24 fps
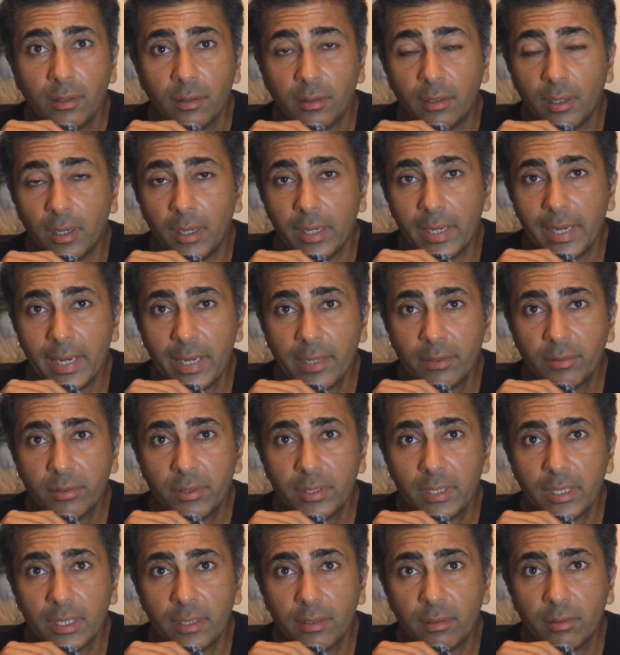The 8th
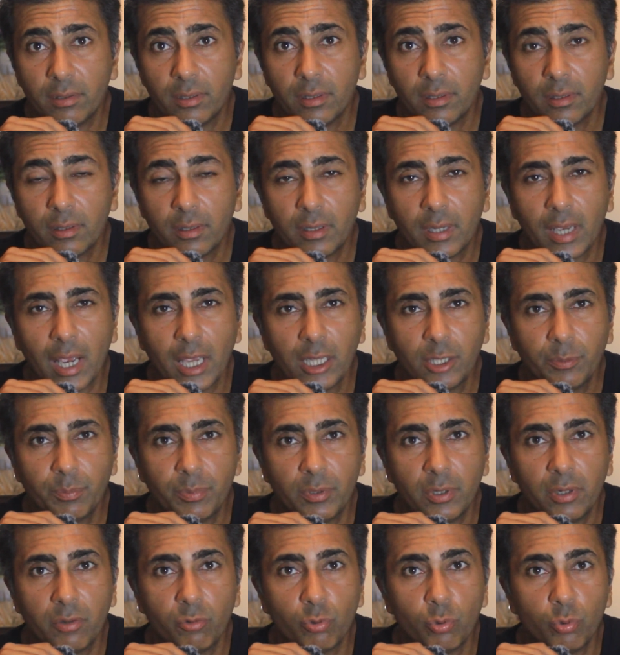seed
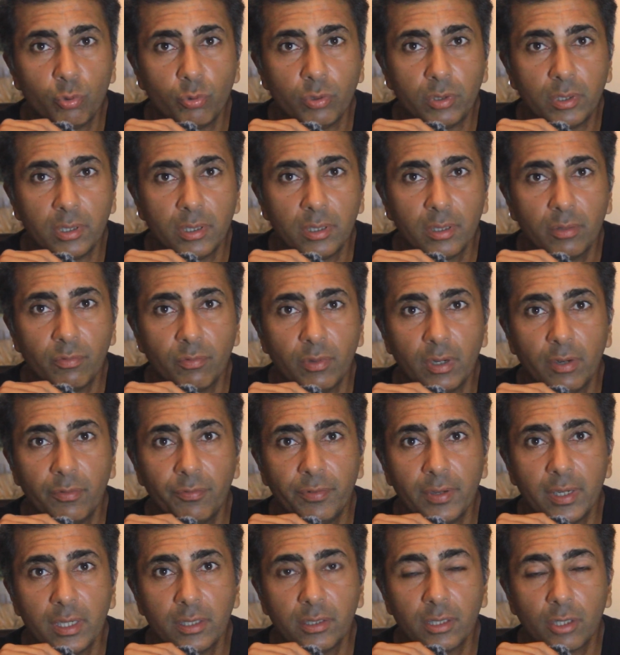Casper Ruud will
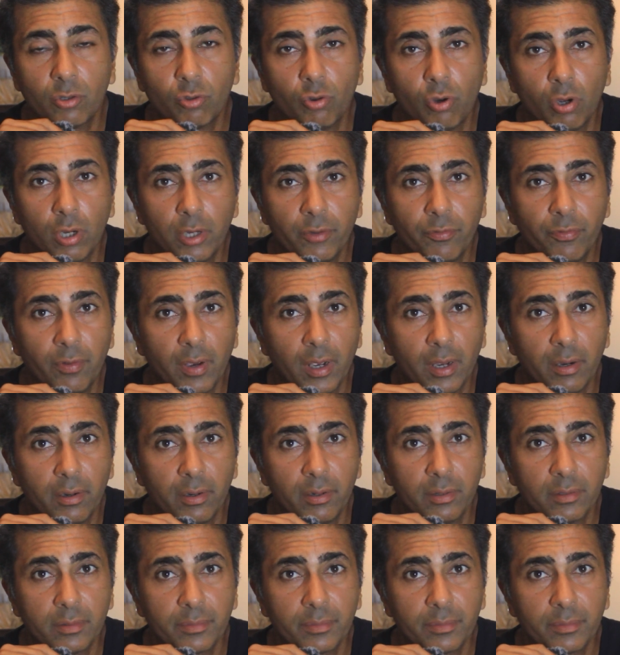face a qualifier.